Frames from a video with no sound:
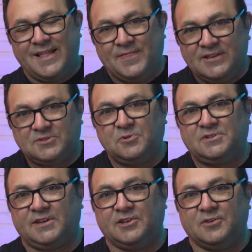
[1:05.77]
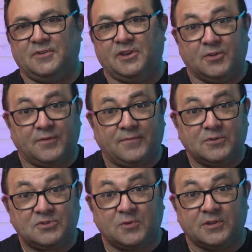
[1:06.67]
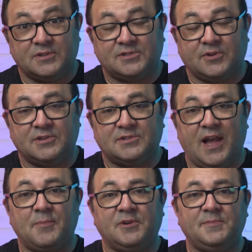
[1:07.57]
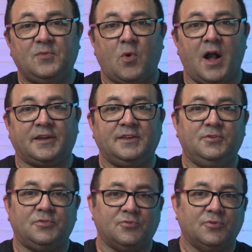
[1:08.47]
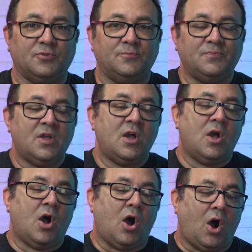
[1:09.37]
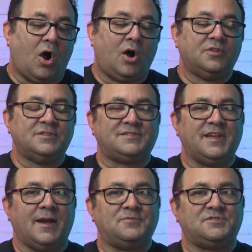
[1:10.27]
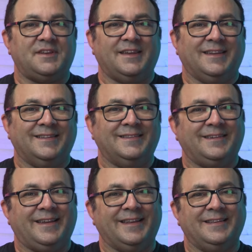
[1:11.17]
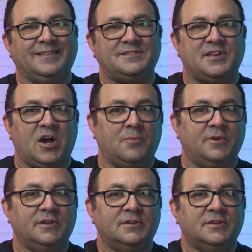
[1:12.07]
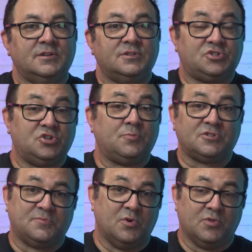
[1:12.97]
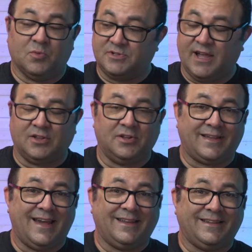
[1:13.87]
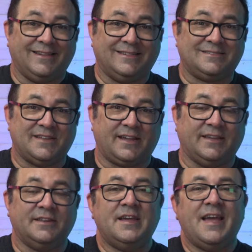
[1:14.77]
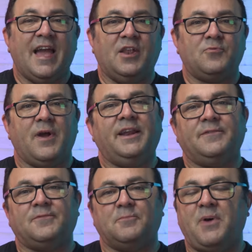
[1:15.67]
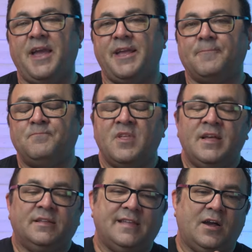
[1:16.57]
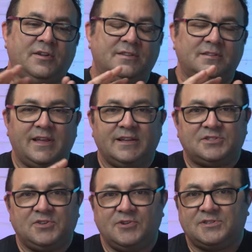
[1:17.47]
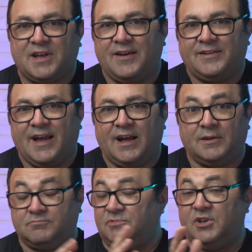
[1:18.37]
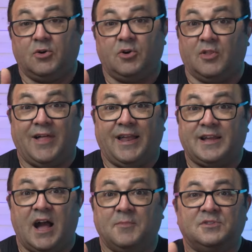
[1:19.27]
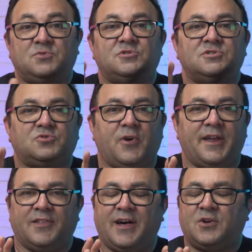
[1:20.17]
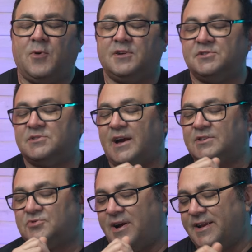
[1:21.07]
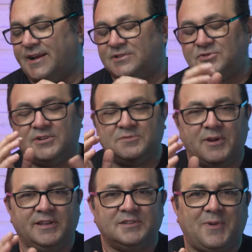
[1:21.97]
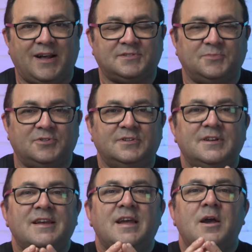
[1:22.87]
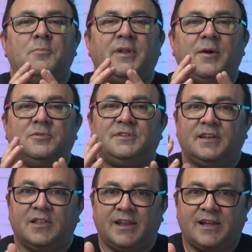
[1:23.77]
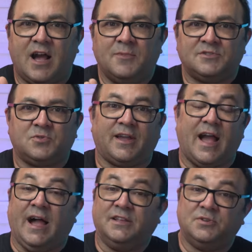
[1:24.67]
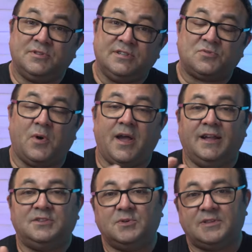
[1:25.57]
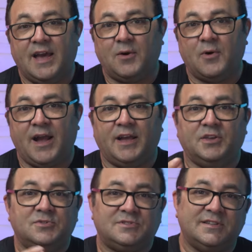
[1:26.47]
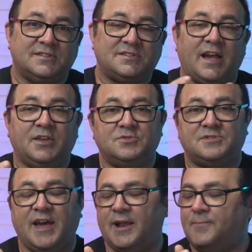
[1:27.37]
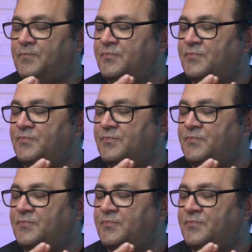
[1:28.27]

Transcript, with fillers: In this particular video, the first one in the series, I'm going to be walking you through all the steps in getting this helmet super smooth. We'll take a look at it in a second and ready for paint. Now, in the last series, I got, you know, a lot of comments, which is great, and a lot of questions. I try to answer as many as possible, but I would get a lot of comments like, I do it this way, I do it that way, I use this, I use that.